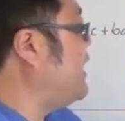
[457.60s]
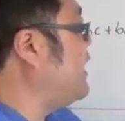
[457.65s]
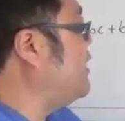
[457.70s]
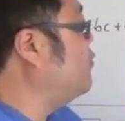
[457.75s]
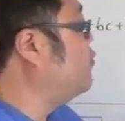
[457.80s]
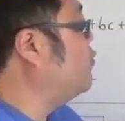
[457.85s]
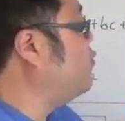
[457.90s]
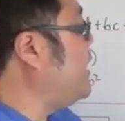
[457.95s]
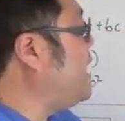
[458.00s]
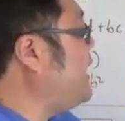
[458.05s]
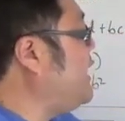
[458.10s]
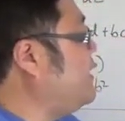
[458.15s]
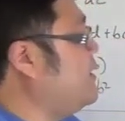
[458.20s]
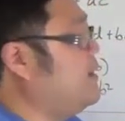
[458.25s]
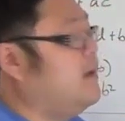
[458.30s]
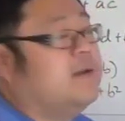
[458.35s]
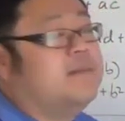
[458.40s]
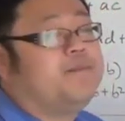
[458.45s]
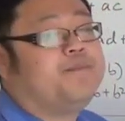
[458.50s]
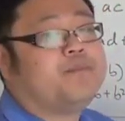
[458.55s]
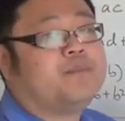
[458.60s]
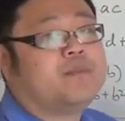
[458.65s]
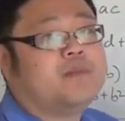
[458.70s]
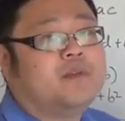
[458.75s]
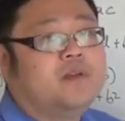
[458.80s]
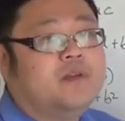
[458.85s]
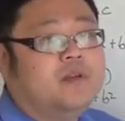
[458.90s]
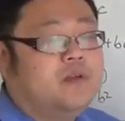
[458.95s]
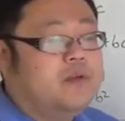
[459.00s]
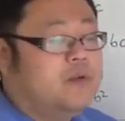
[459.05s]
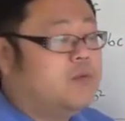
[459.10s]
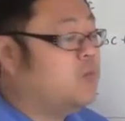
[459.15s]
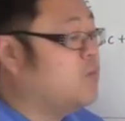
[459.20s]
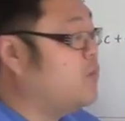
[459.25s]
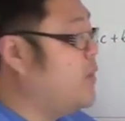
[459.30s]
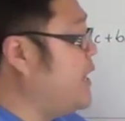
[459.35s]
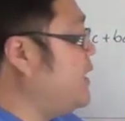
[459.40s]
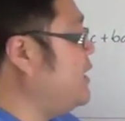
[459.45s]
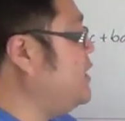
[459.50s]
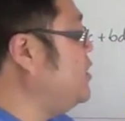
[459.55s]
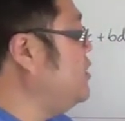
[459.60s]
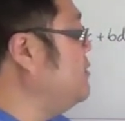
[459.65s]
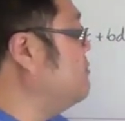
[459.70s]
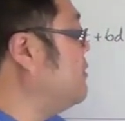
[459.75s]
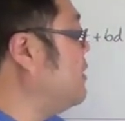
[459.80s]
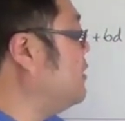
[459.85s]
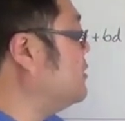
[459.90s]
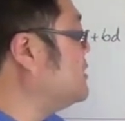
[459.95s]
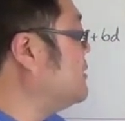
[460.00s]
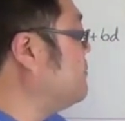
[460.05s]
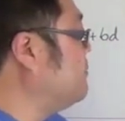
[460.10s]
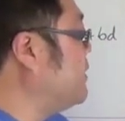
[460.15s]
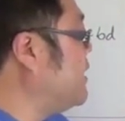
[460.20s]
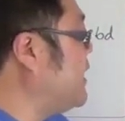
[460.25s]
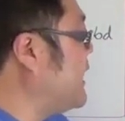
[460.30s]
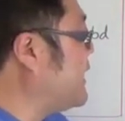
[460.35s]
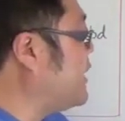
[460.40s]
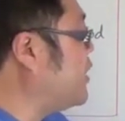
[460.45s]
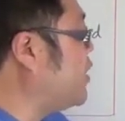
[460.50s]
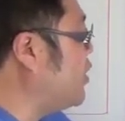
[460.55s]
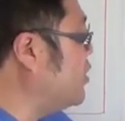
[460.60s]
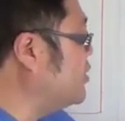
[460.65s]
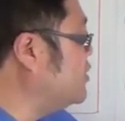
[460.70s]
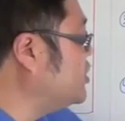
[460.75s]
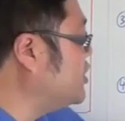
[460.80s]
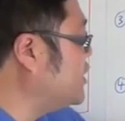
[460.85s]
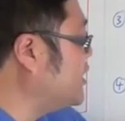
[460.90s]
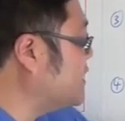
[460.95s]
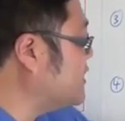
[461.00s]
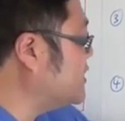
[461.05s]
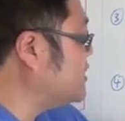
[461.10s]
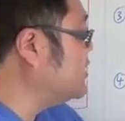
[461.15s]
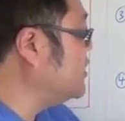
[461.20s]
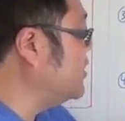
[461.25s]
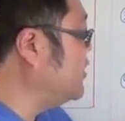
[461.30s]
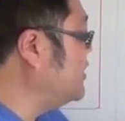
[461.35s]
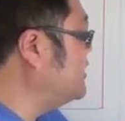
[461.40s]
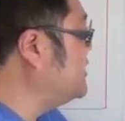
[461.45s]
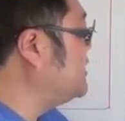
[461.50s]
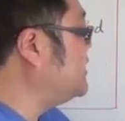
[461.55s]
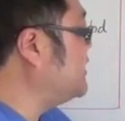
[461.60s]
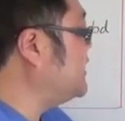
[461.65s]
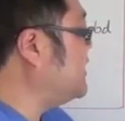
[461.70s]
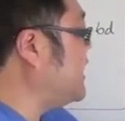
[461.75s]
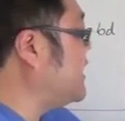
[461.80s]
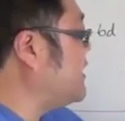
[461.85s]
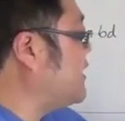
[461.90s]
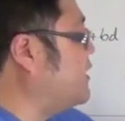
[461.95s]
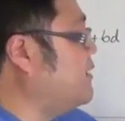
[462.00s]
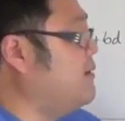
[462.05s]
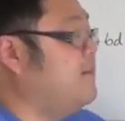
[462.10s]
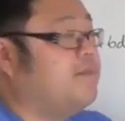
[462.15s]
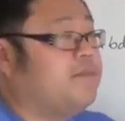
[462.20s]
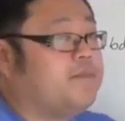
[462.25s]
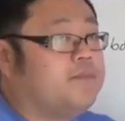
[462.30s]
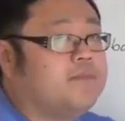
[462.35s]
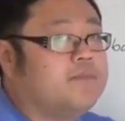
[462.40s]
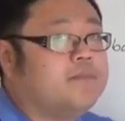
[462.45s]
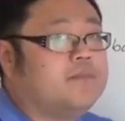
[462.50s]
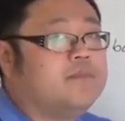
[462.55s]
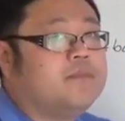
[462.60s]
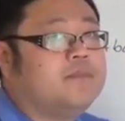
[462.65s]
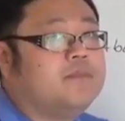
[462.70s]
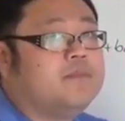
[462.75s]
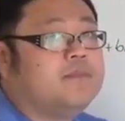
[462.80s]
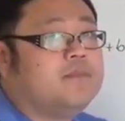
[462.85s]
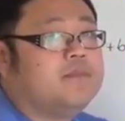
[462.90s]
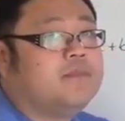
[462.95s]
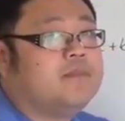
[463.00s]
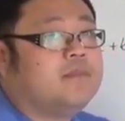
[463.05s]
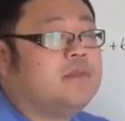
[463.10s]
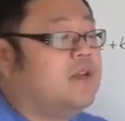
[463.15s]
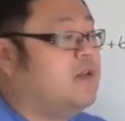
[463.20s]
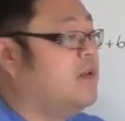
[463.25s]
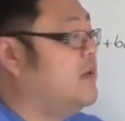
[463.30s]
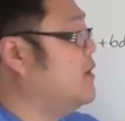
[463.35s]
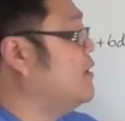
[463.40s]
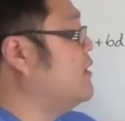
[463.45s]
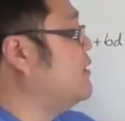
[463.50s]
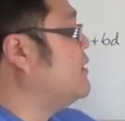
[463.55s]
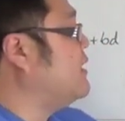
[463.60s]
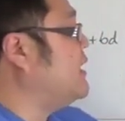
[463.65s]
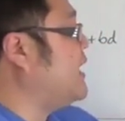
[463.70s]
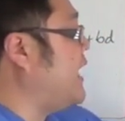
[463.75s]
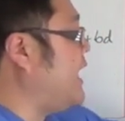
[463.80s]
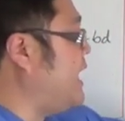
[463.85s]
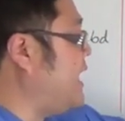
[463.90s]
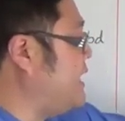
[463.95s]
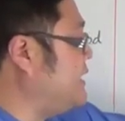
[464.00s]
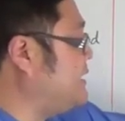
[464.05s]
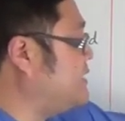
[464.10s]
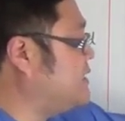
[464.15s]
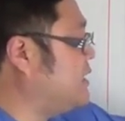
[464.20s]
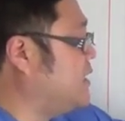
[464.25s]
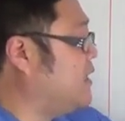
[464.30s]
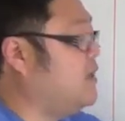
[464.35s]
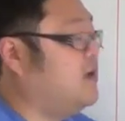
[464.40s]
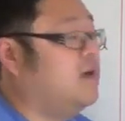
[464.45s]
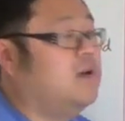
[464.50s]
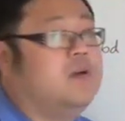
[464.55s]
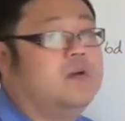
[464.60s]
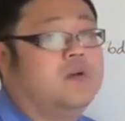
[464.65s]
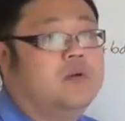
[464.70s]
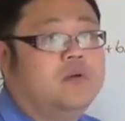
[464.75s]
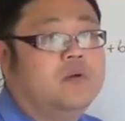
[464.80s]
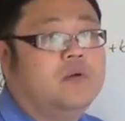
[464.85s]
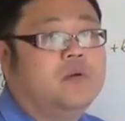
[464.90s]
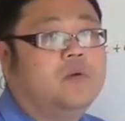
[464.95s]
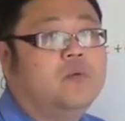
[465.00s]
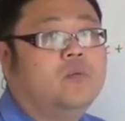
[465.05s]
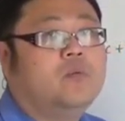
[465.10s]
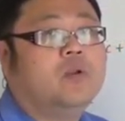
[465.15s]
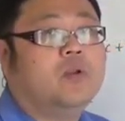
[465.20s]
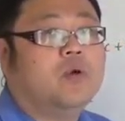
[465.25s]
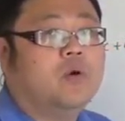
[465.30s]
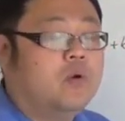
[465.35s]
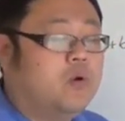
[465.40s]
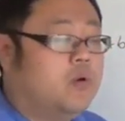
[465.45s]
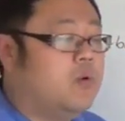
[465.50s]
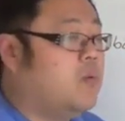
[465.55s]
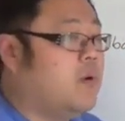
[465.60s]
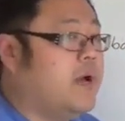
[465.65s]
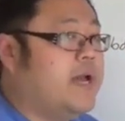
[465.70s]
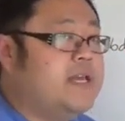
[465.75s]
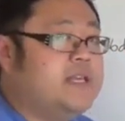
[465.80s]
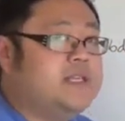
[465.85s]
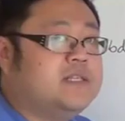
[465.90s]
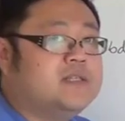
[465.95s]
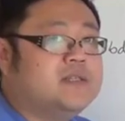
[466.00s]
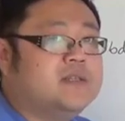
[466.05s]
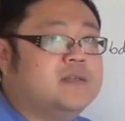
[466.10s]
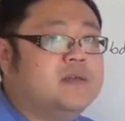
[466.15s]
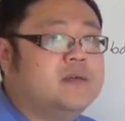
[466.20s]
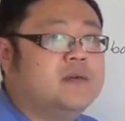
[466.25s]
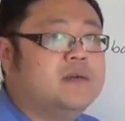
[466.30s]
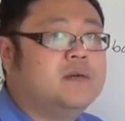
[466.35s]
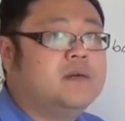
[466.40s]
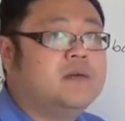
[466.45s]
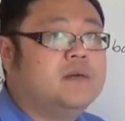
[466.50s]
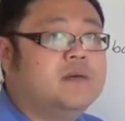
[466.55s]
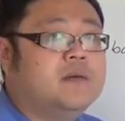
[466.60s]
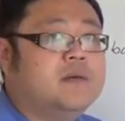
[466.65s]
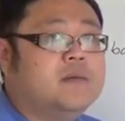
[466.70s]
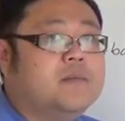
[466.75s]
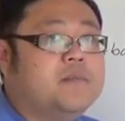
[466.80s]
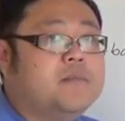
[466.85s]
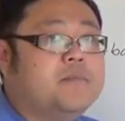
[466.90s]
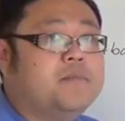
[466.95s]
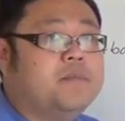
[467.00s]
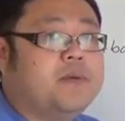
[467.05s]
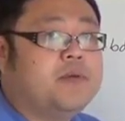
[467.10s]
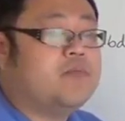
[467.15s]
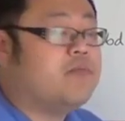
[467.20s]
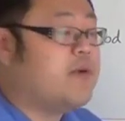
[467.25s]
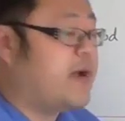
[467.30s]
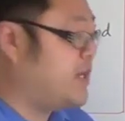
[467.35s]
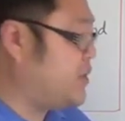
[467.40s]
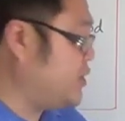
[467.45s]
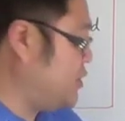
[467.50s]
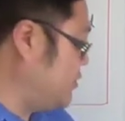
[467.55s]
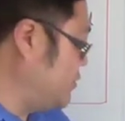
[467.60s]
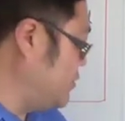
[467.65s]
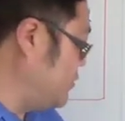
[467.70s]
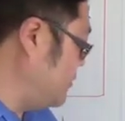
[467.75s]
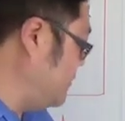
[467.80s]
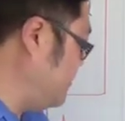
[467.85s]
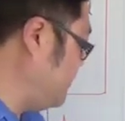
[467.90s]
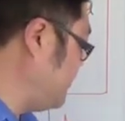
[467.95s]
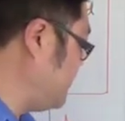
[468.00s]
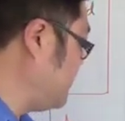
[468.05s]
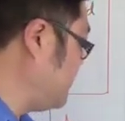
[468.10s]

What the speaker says: And when you multiply conjugate surds together, the answer will always be rational.